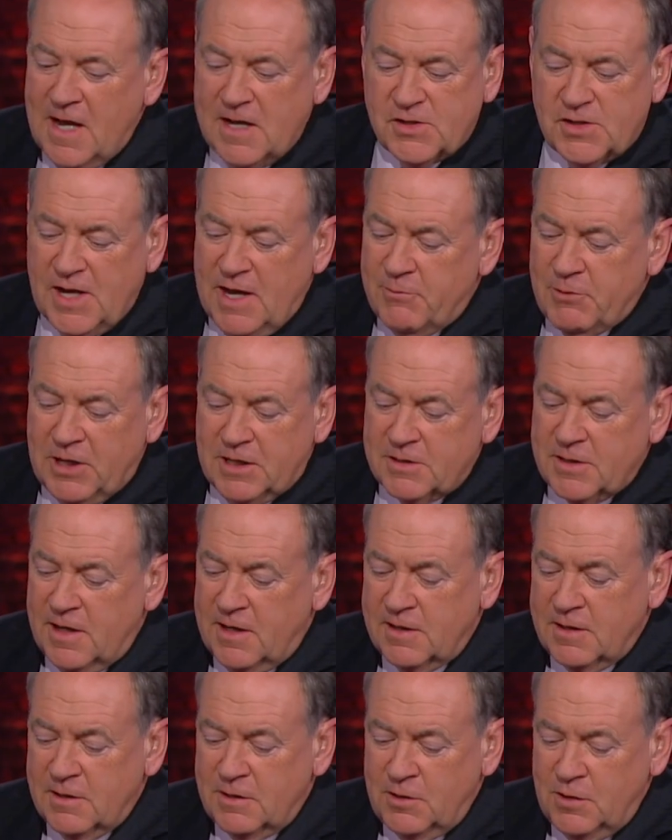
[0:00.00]
Nancy, I want to
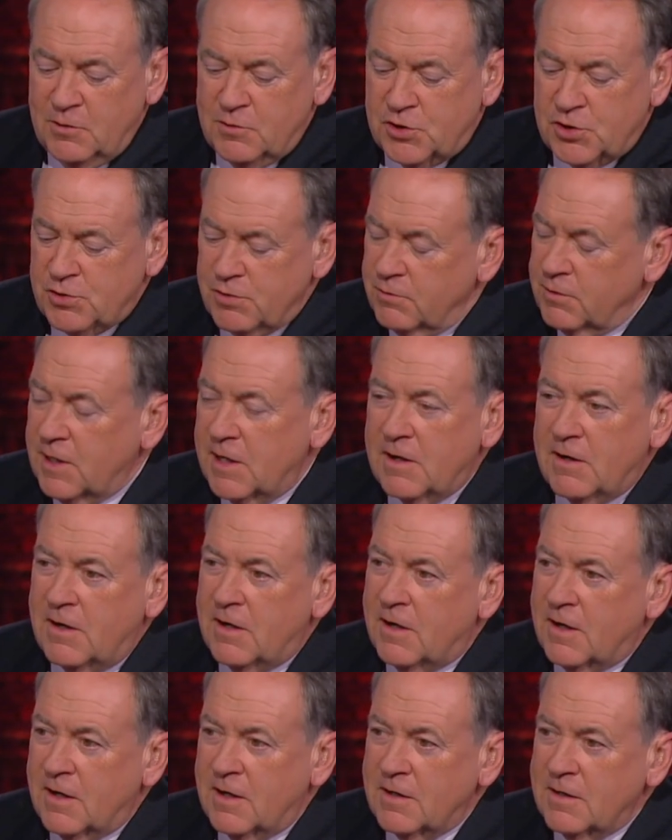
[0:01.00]
tell you, you truly
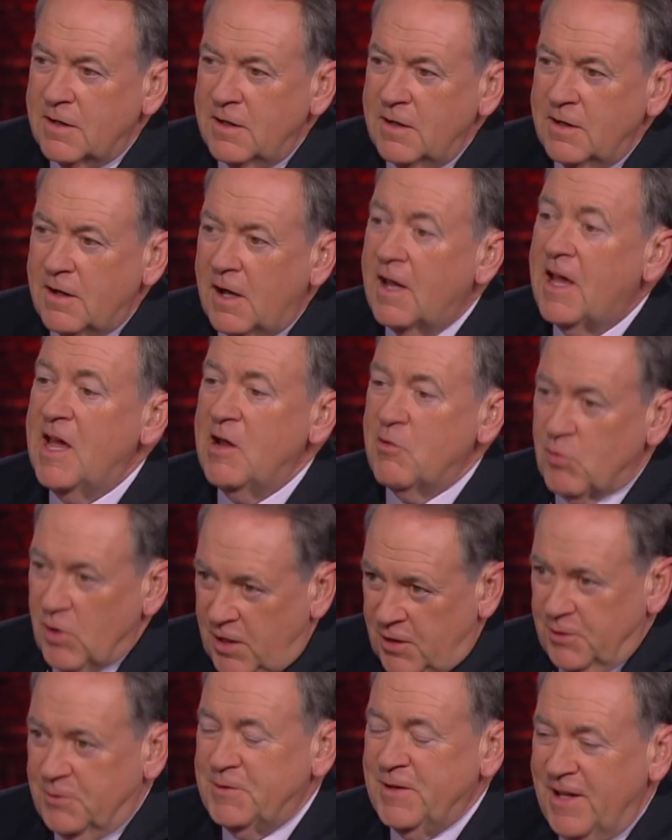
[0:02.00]
are a
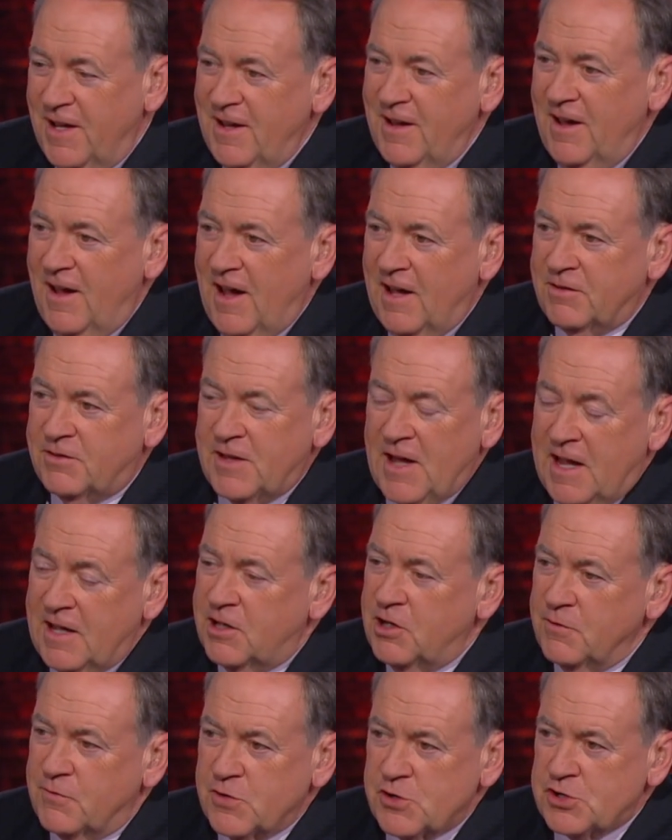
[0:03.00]
hero. And
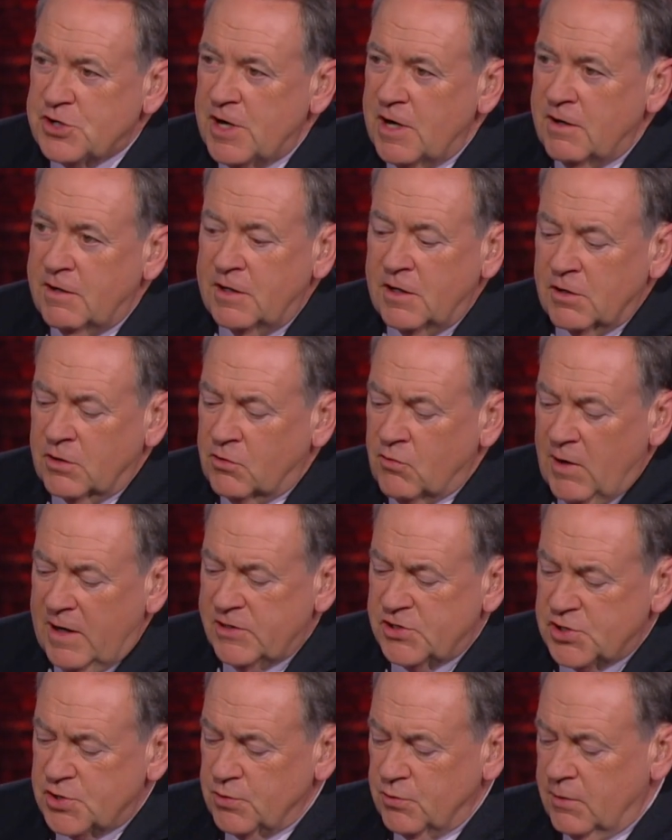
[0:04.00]
thank you for sharing your
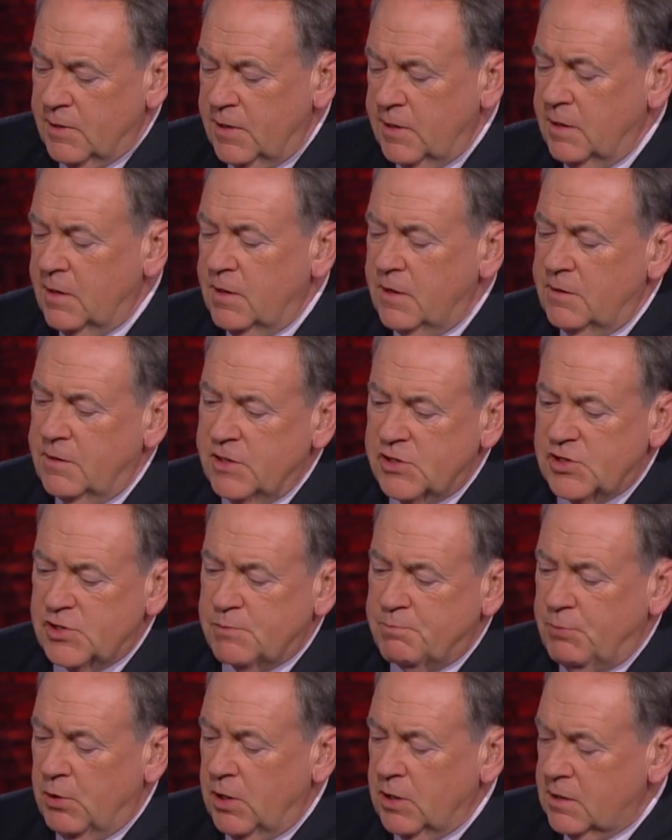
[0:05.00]
great story. This
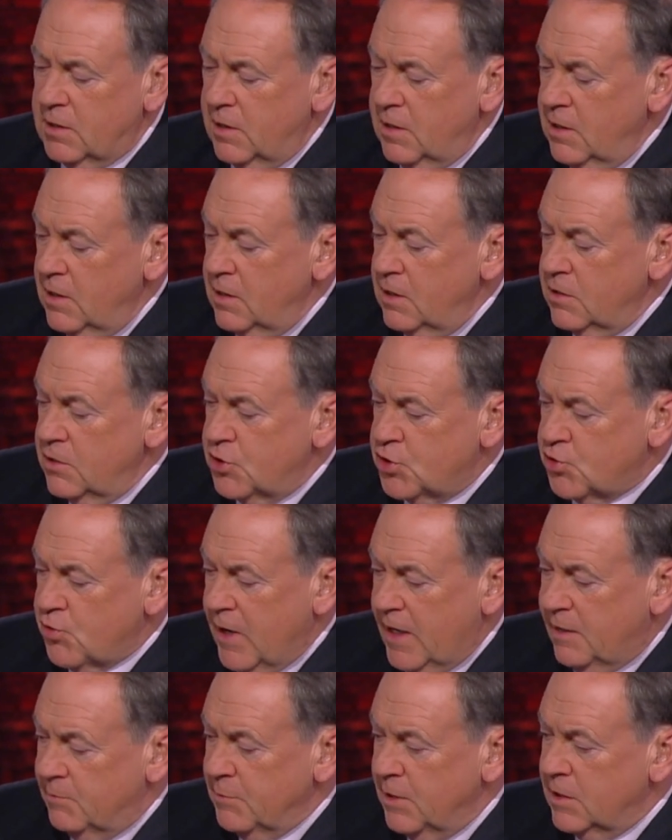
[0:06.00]
book,
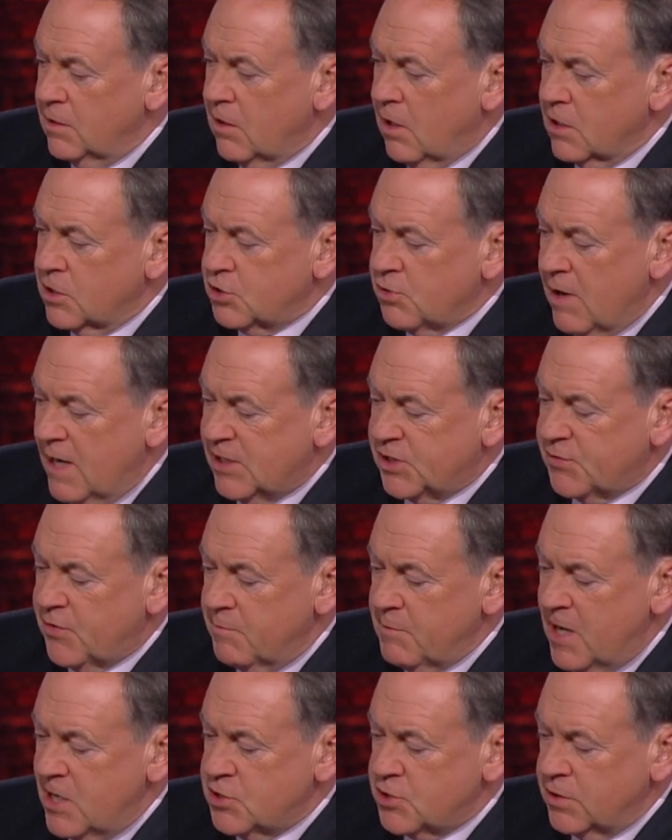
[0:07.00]
Treatment or
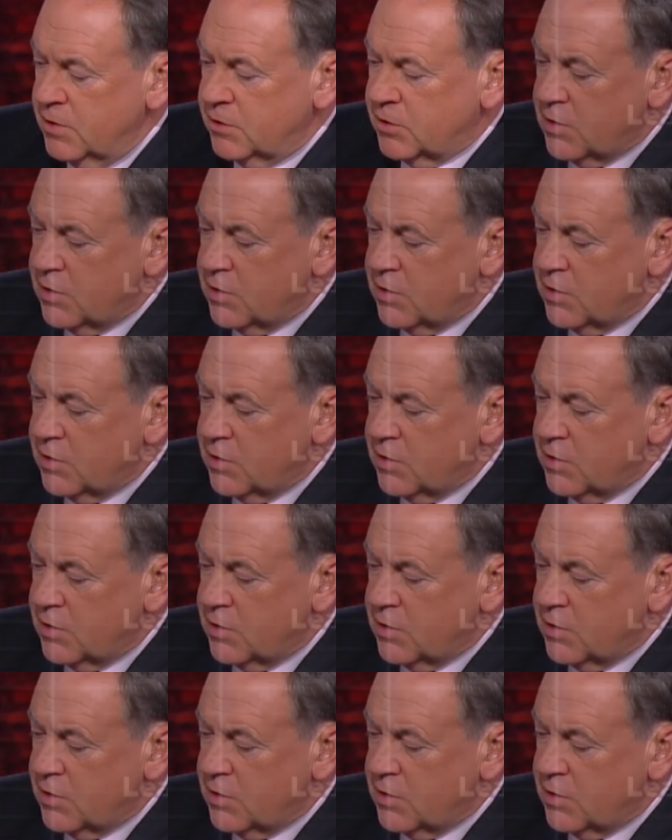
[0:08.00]
Transformation,